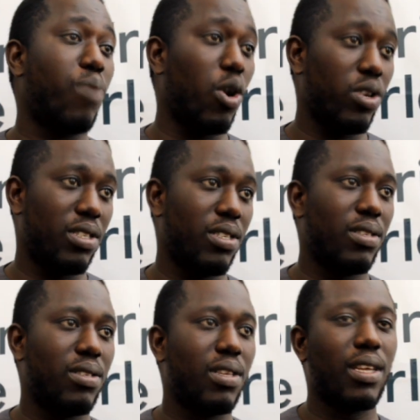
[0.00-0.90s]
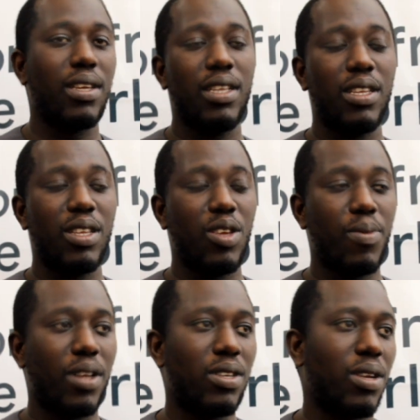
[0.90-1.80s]
policies, like in
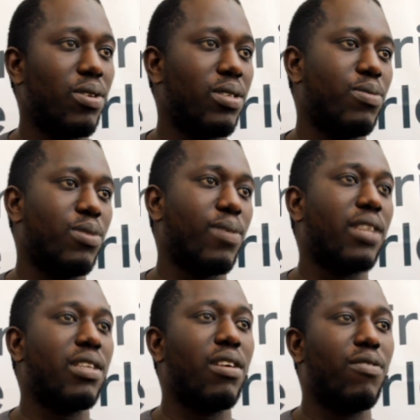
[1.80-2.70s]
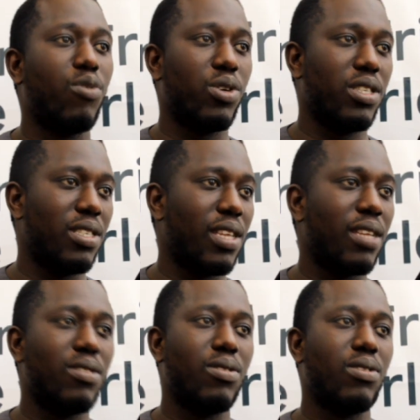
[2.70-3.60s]
humanitarian perspective or in
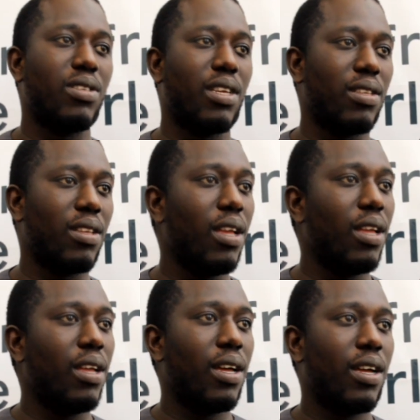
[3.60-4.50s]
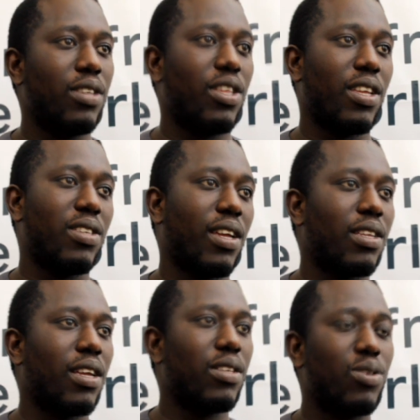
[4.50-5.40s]
census and things
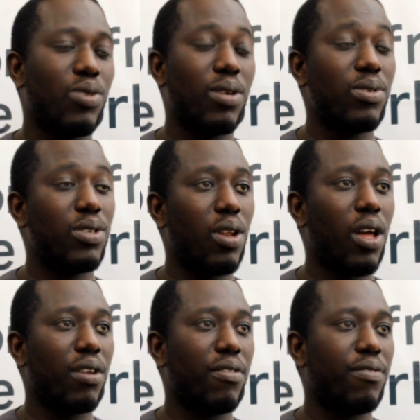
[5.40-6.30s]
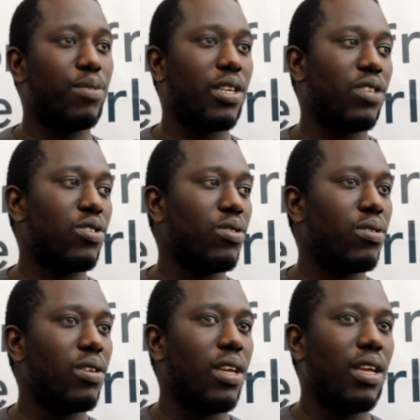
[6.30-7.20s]
like that. So there is a lot of
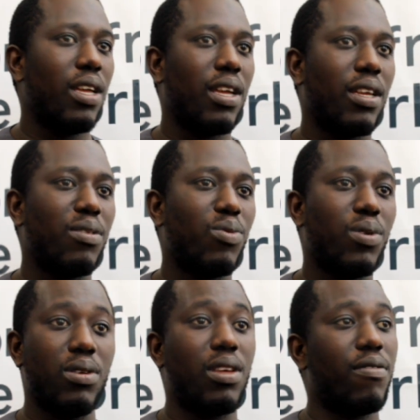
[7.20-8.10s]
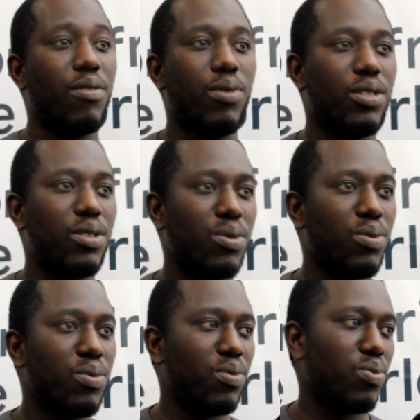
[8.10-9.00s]
potential, and we're looking forward to
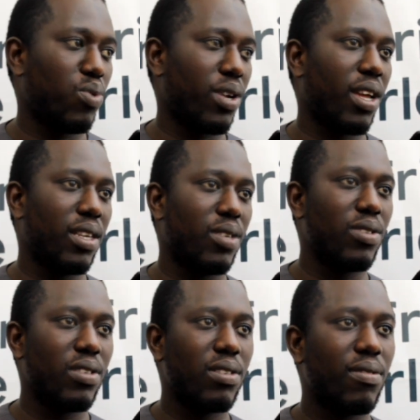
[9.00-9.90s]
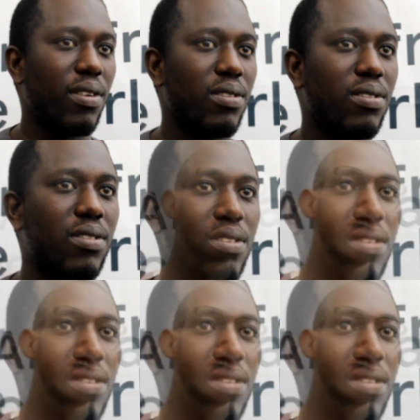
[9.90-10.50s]
working in all these fields.